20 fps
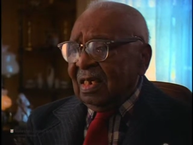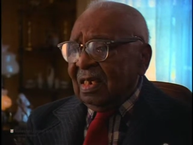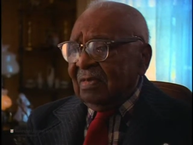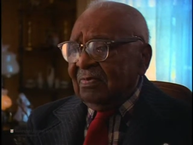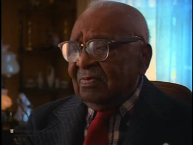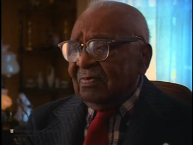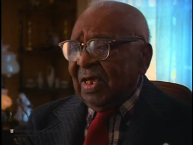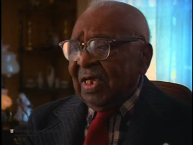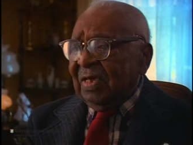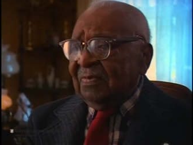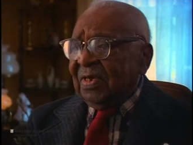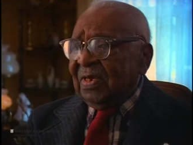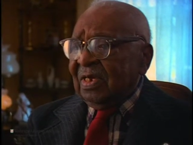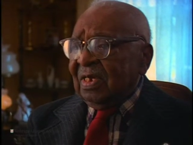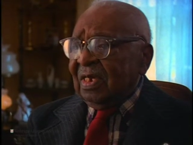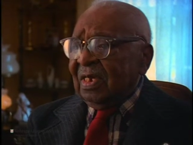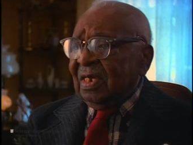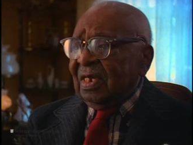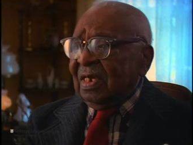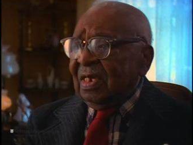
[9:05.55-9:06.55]
maybe
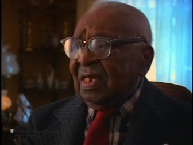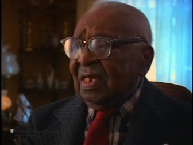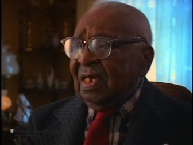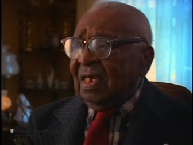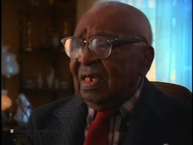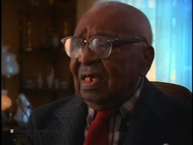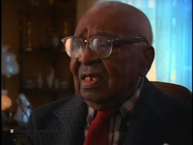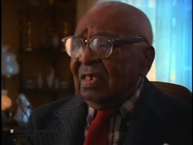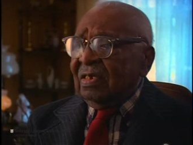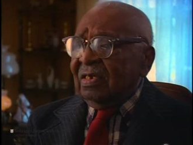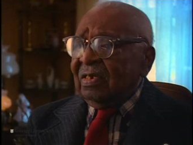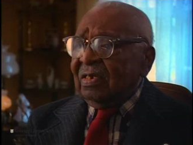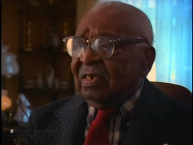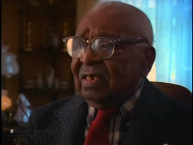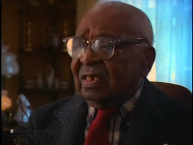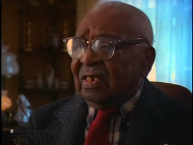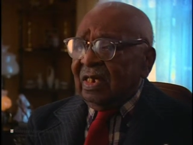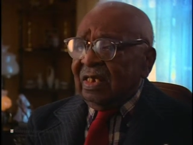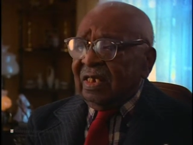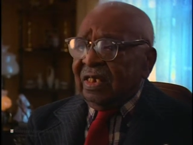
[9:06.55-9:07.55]
uh, you can
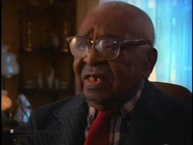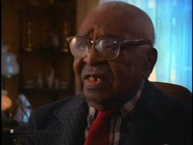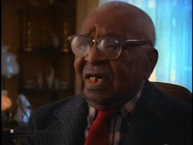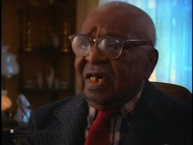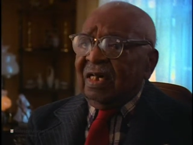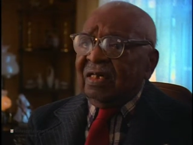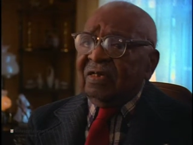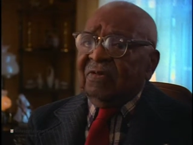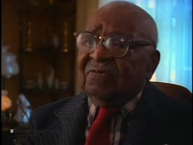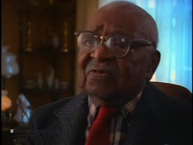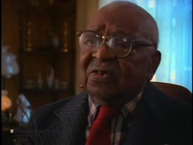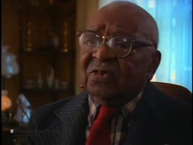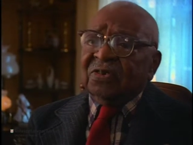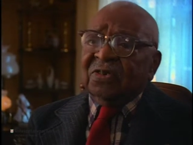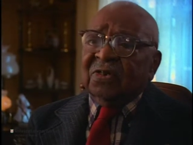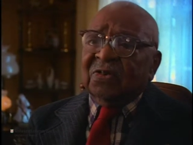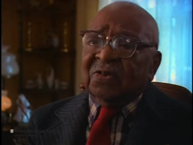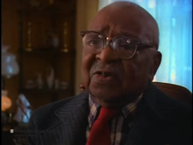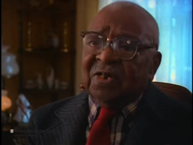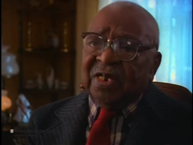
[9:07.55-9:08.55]
cut it out if you
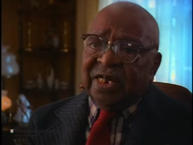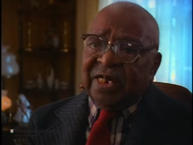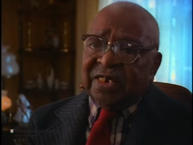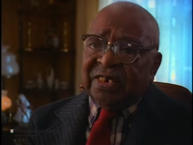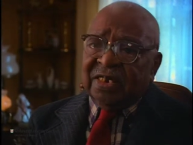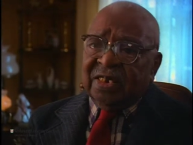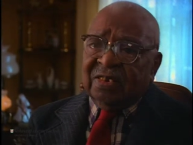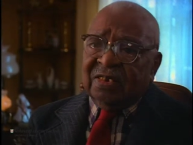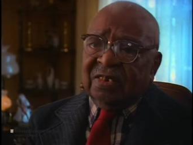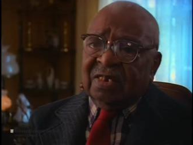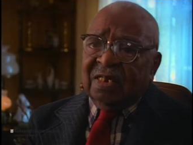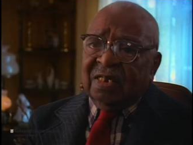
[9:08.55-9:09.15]
don't like it.